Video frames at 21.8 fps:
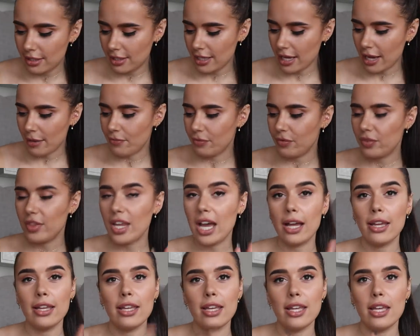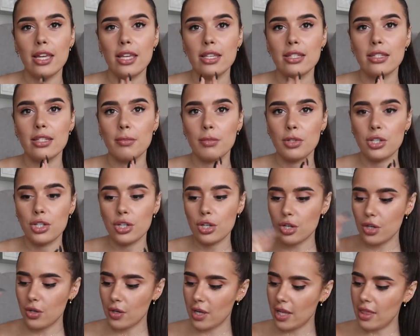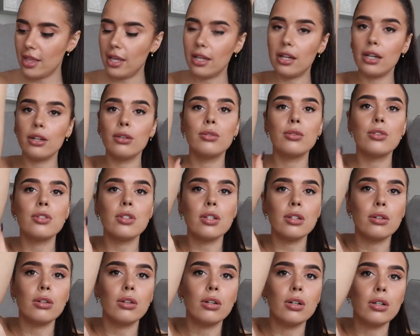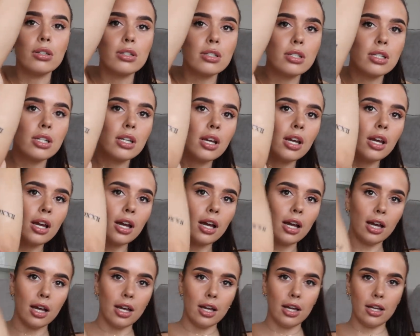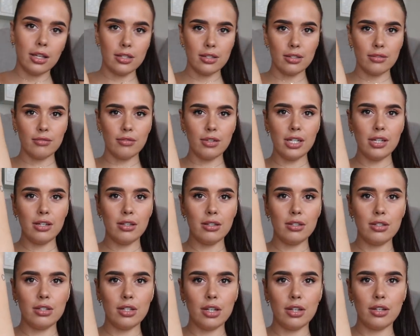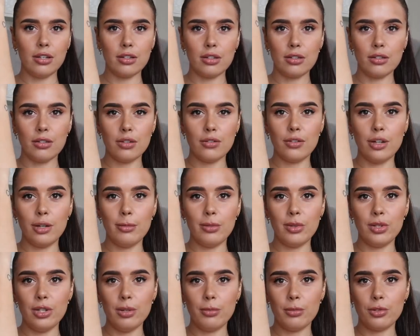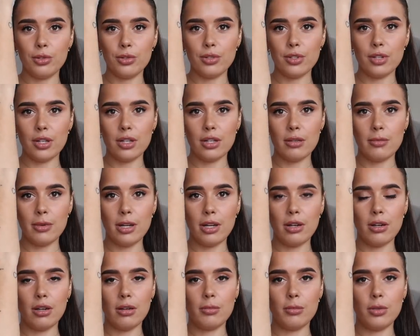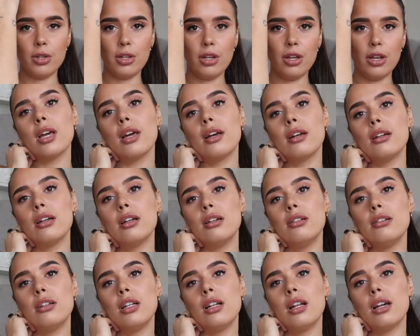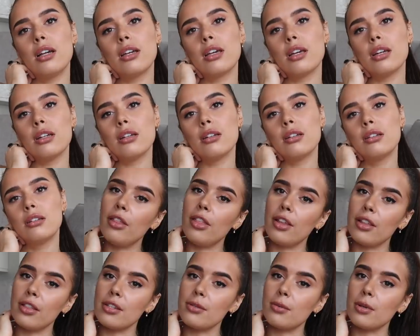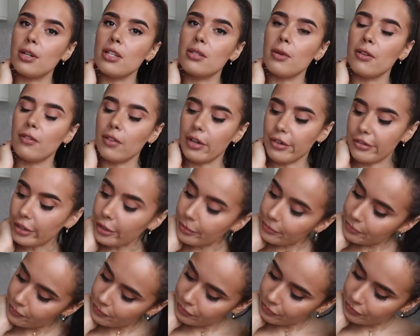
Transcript: So yeah, that is number two. And then I also got uh, it's really hard to show. Got Roman numerals under my arm. Yeah, I really like it. I think this one is my favorite.